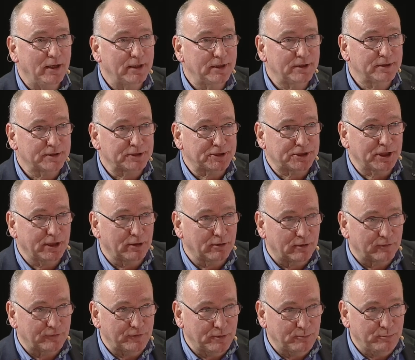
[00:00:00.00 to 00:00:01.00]
the chair
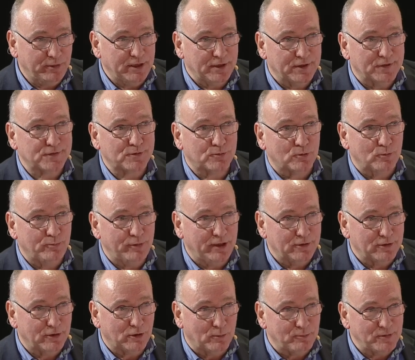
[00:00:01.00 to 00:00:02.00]
of the PES group in
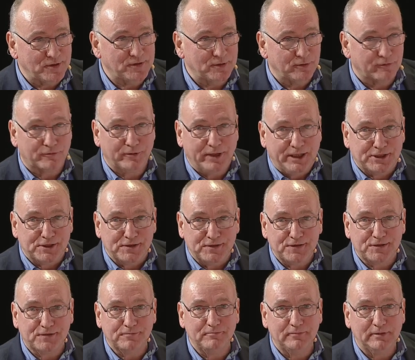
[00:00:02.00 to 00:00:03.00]
the Committee of
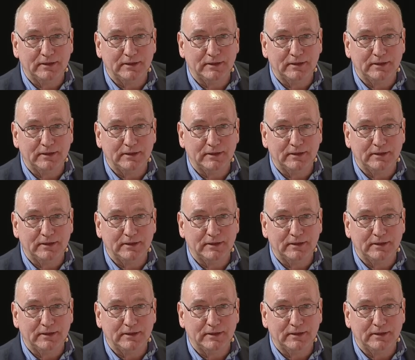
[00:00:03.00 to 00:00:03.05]
Regions.